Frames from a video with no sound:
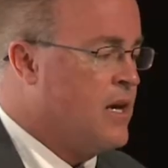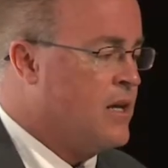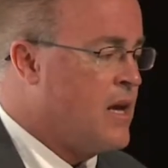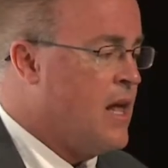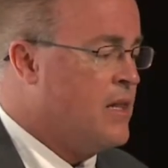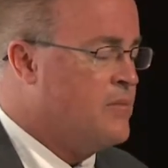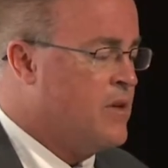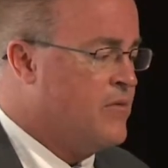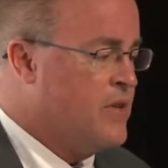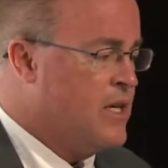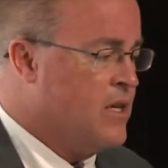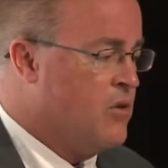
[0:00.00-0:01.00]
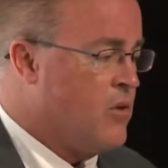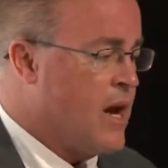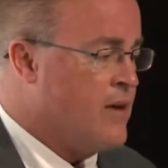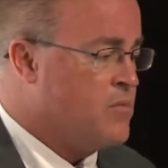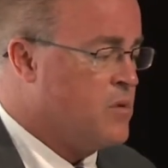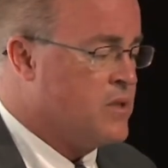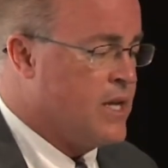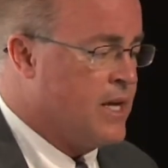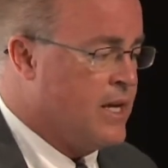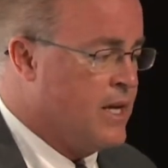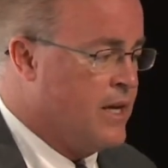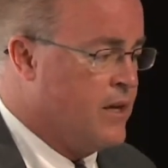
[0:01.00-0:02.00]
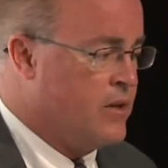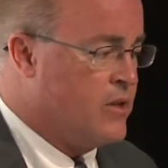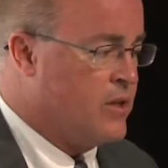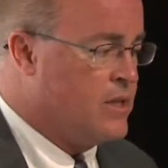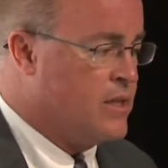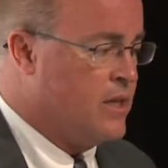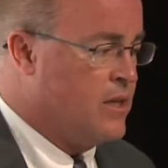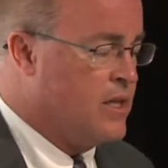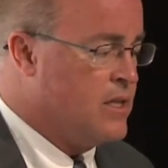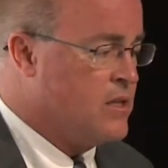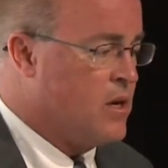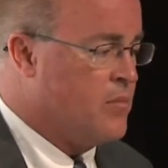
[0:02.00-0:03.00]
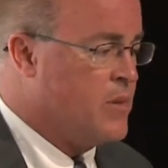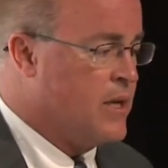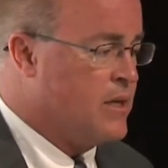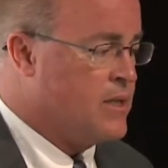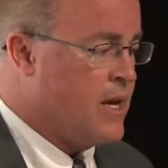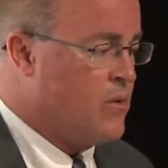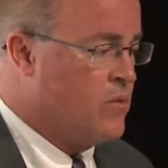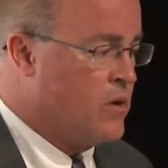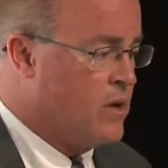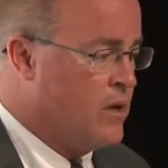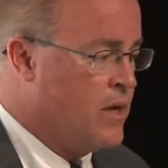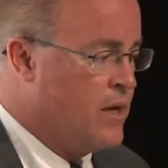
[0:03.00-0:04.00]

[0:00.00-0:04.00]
column of the graphs presented here, you can see these are pigs that were